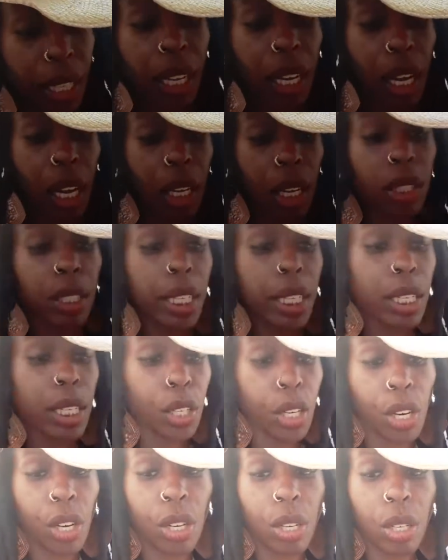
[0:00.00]
Ugly
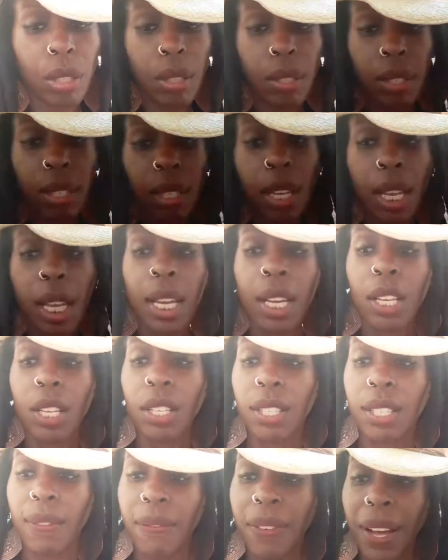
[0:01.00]
Girls
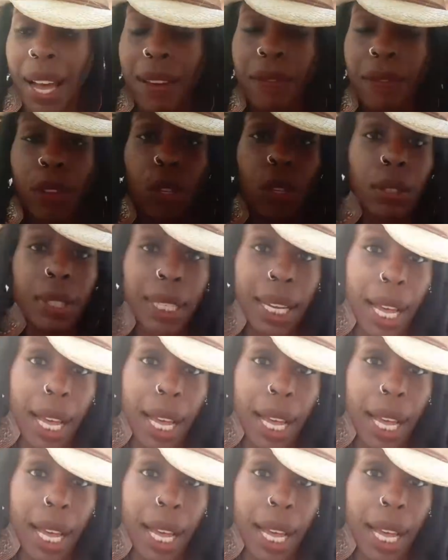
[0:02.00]
Survival